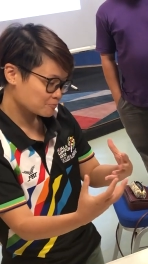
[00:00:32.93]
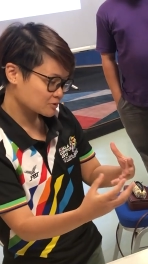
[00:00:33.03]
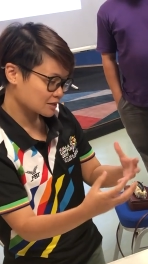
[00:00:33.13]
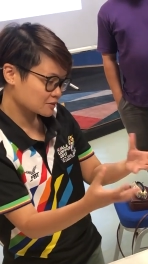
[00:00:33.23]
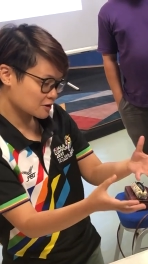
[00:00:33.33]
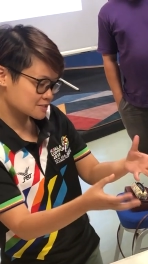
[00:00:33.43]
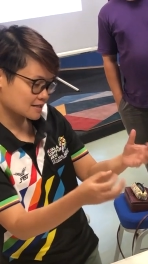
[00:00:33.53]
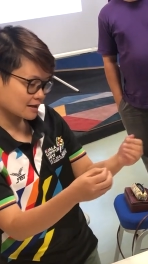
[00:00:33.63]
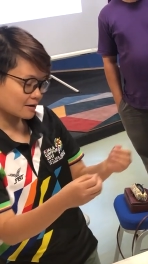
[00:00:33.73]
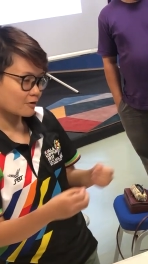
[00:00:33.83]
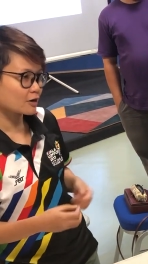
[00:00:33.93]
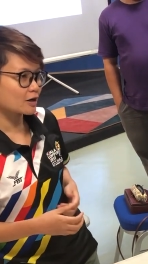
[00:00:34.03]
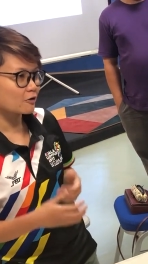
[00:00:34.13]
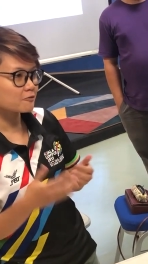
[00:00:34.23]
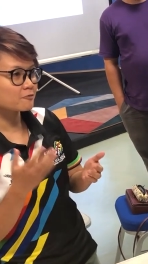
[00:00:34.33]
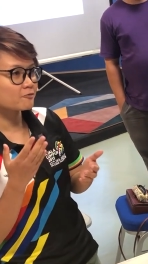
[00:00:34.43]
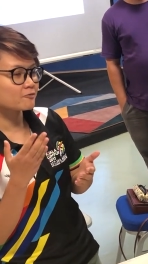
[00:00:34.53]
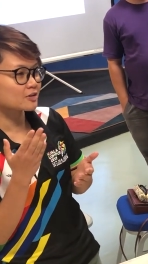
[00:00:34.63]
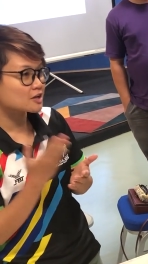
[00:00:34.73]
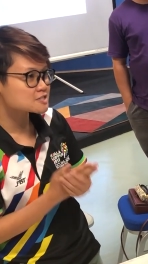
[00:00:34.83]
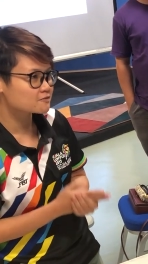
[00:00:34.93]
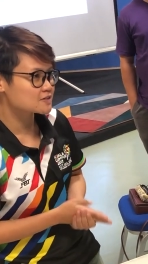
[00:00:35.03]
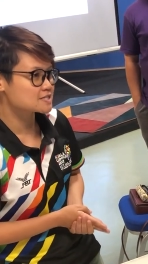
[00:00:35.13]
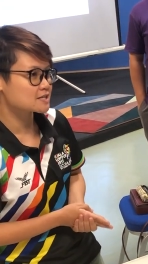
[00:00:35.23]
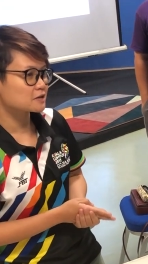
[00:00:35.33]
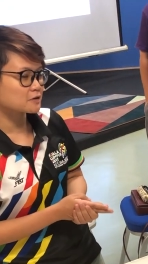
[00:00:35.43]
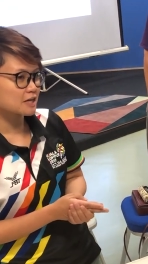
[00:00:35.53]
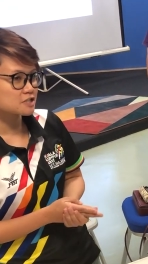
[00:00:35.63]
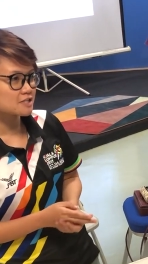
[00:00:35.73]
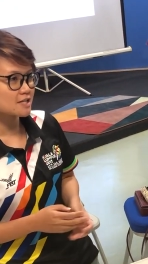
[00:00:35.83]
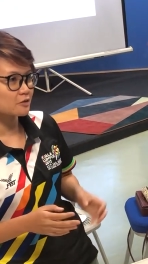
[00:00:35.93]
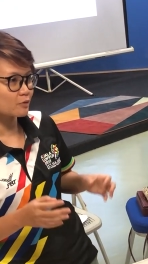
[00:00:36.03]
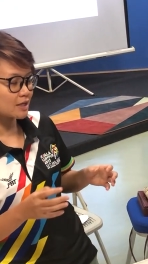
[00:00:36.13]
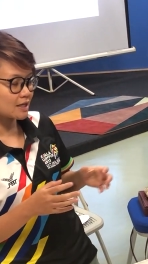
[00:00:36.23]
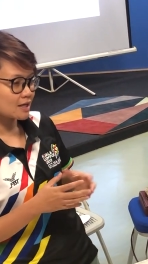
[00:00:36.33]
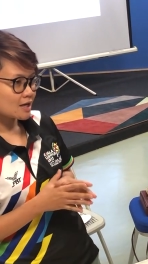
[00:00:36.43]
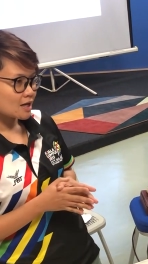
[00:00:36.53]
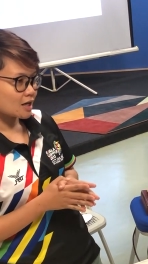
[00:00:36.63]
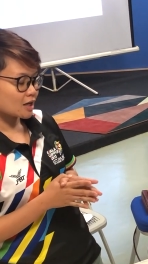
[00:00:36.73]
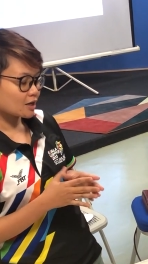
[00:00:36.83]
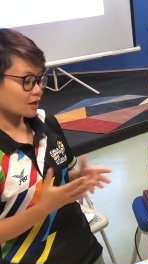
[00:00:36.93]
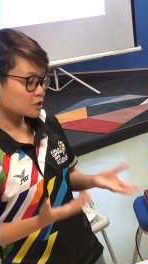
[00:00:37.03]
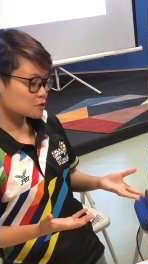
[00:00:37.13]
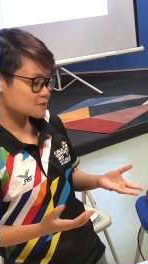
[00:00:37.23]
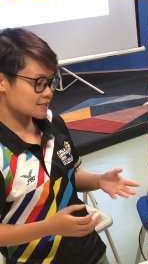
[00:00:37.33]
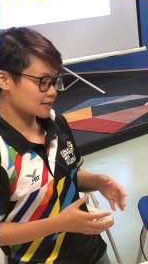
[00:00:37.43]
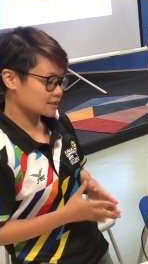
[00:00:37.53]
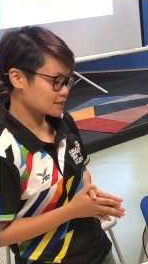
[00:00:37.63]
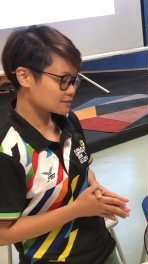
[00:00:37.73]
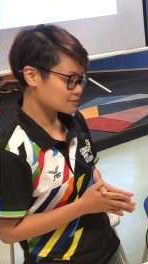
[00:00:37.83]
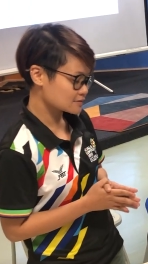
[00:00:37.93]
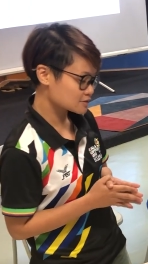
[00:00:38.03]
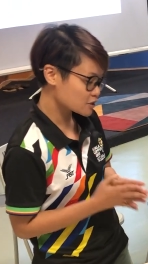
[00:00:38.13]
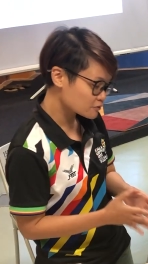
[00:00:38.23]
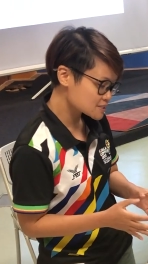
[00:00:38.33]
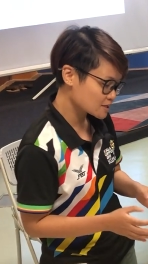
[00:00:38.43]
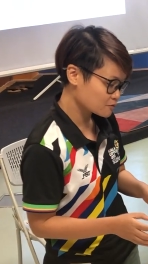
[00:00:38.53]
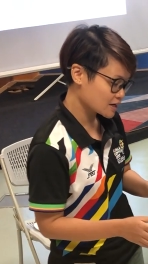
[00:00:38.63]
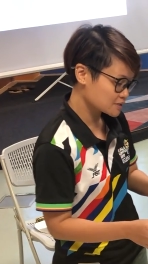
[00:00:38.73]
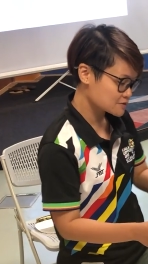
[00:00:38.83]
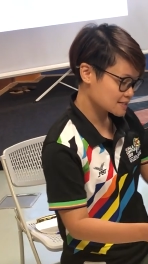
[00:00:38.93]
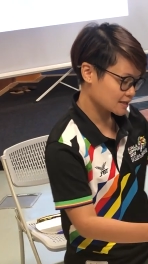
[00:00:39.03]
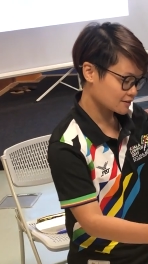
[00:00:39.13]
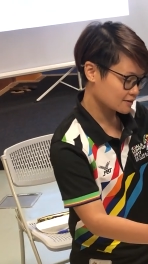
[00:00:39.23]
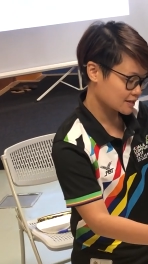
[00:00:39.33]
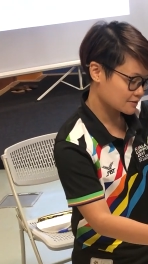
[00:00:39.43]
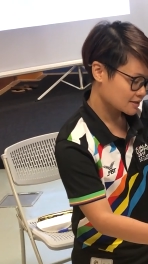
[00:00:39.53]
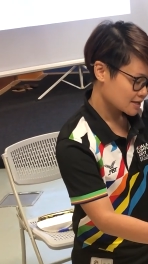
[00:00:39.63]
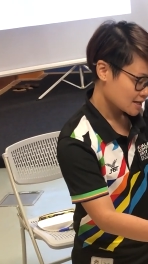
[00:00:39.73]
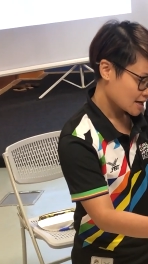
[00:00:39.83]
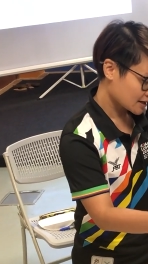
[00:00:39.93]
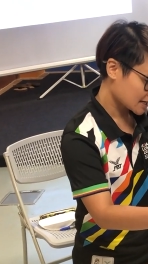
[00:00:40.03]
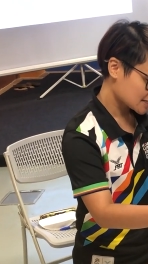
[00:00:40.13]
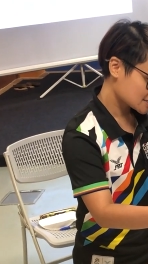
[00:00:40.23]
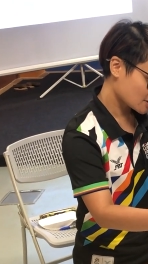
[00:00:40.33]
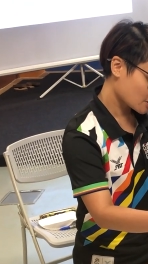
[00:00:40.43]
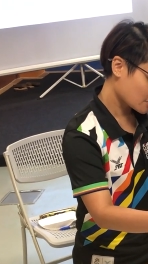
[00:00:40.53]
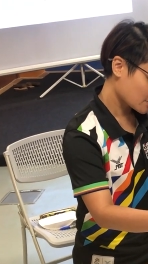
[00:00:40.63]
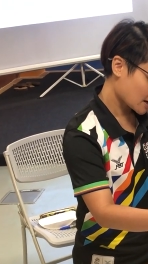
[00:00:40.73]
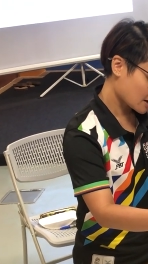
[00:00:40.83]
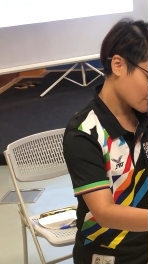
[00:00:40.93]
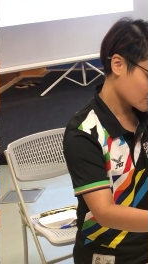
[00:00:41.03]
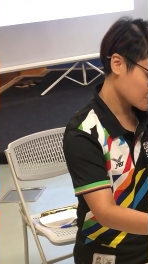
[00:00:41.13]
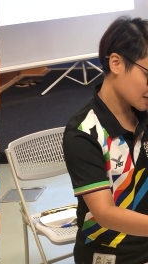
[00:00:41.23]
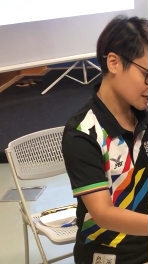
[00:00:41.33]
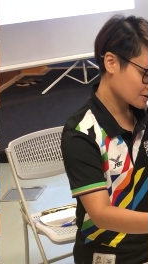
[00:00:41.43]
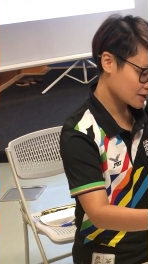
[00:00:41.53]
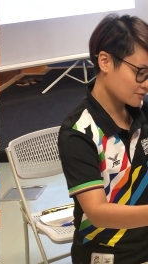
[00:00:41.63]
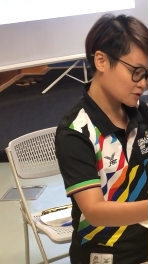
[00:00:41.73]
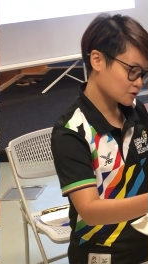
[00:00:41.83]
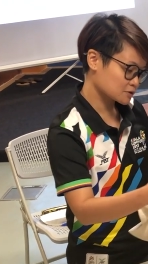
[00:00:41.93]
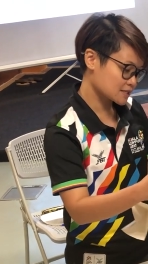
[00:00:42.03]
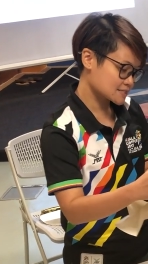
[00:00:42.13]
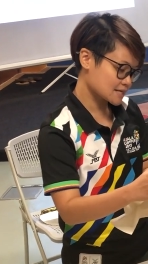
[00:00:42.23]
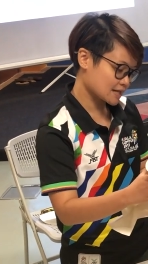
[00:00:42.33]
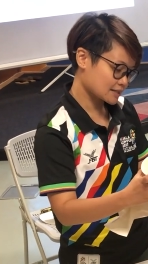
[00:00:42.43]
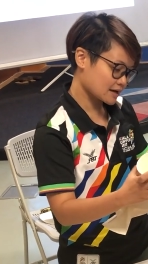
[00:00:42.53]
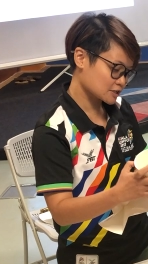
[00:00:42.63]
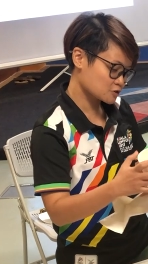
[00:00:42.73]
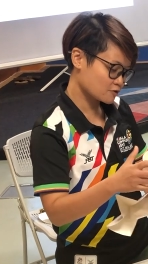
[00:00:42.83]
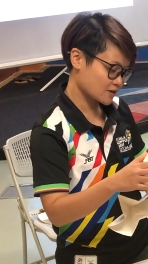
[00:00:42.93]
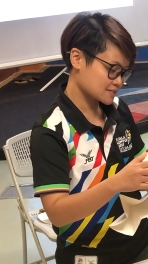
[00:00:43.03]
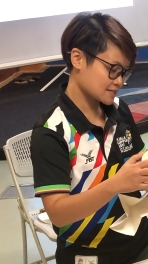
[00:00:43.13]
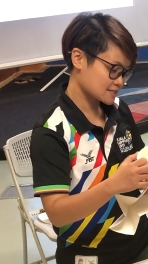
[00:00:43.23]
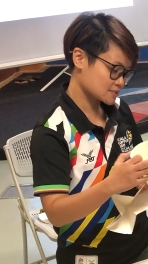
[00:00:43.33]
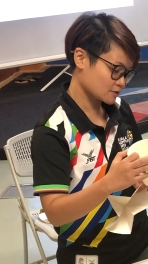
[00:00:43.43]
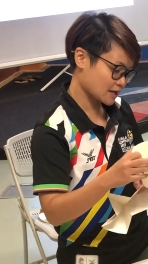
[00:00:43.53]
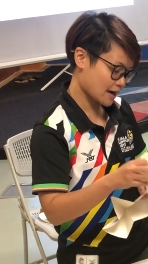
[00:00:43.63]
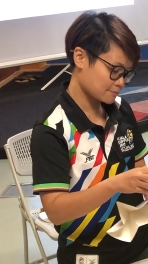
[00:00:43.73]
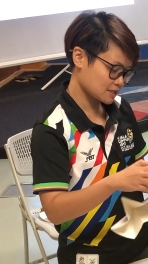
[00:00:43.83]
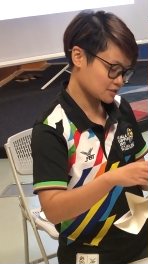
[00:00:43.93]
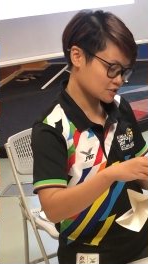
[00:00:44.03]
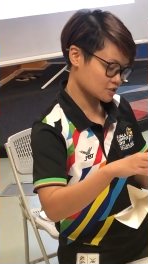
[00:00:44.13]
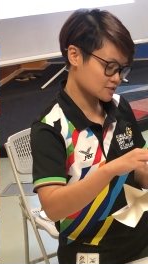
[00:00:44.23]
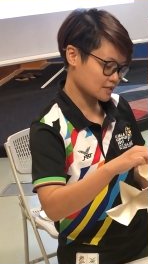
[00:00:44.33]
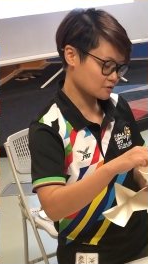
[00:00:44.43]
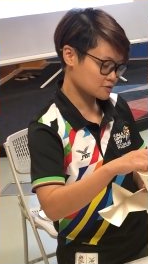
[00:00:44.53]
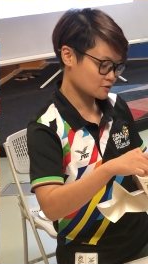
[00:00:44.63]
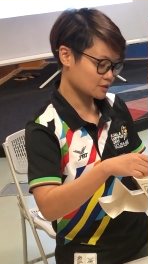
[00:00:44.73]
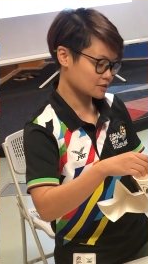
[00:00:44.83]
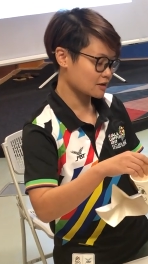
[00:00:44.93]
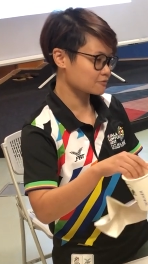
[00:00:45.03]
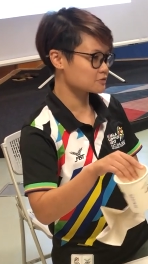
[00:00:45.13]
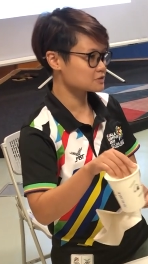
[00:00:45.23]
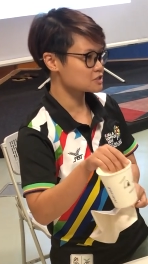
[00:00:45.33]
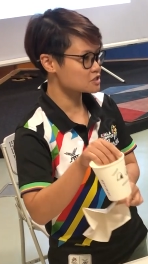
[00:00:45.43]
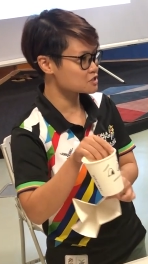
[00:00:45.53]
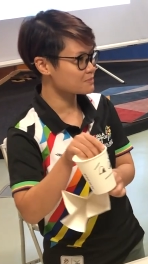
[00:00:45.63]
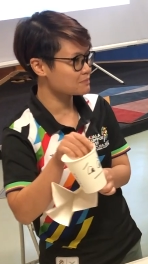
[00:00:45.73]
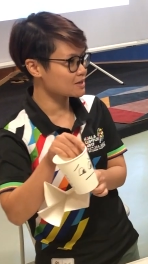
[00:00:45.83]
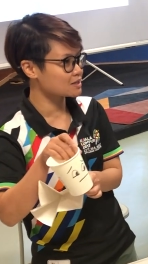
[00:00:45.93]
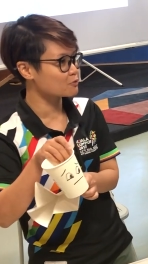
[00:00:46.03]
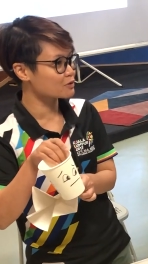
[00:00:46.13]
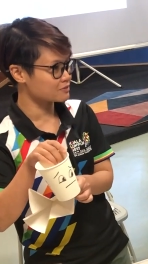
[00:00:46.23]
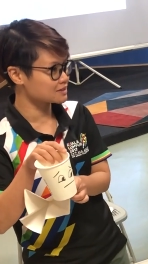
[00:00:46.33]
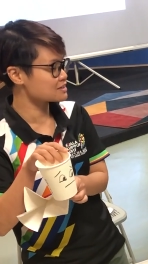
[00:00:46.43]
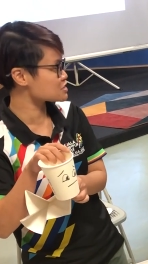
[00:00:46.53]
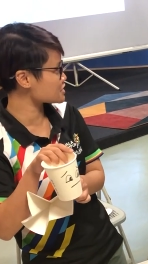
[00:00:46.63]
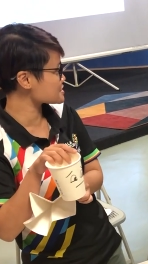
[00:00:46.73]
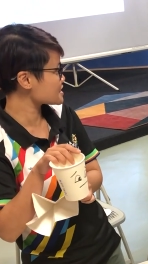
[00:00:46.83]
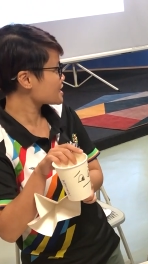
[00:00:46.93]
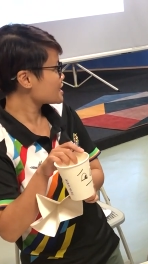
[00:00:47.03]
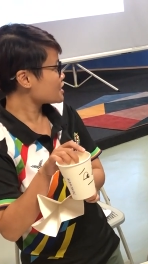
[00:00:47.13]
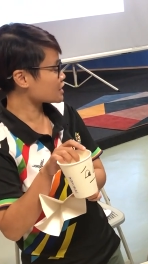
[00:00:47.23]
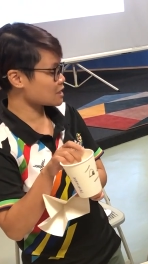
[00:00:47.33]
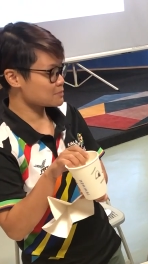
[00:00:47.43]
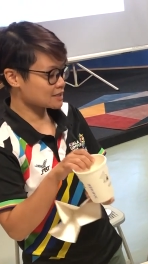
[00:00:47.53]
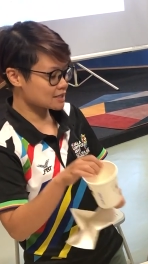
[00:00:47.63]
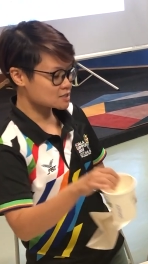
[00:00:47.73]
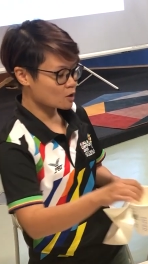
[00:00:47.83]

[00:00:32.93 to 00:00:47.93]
the thoughts or our philosophies in education that we are using, the theories that we are using and all that. Okay, so from here, if you notice that there are two phases, so the happy teachers and also the doubtful teachers, maybe the worried teachers. Okay, because